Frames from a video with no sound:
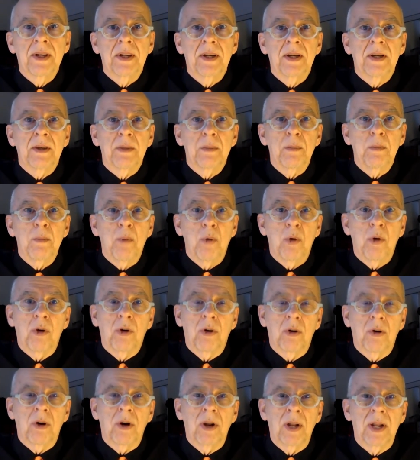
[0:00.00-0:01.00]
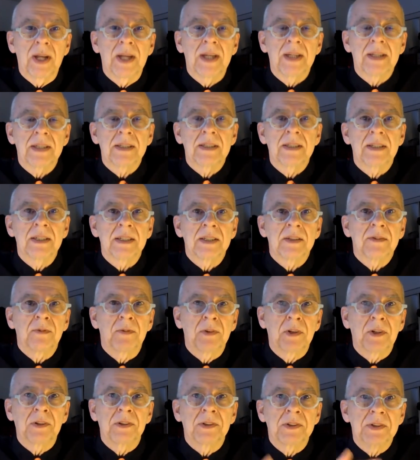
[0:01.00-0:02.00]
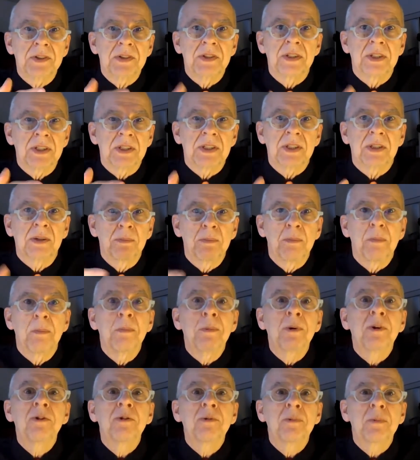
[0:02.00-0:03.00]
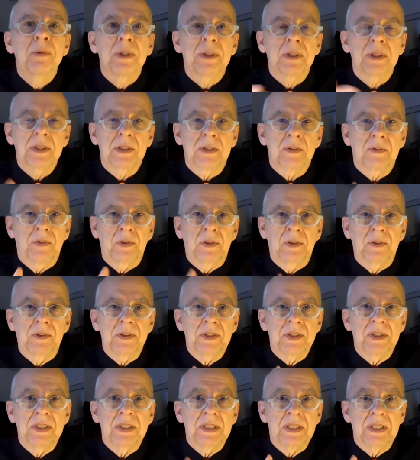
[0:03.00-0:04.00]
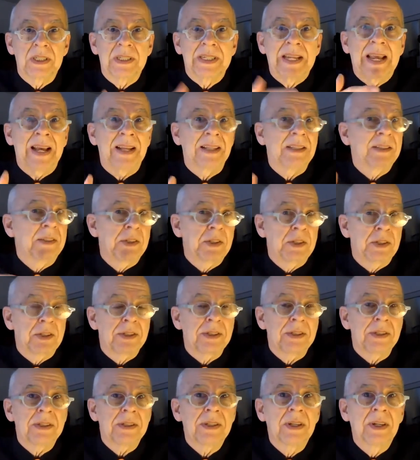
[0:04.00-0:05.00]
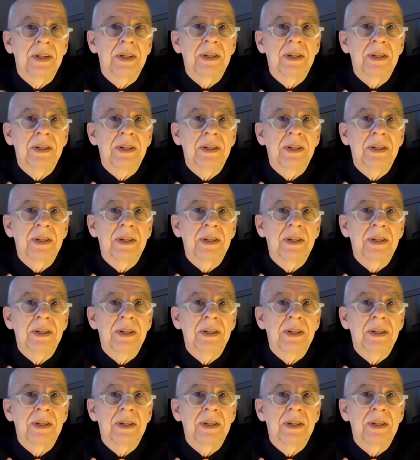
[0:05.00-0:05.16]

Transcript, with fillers: um, more or less, this fearlessness movement, this fearlessness intelligence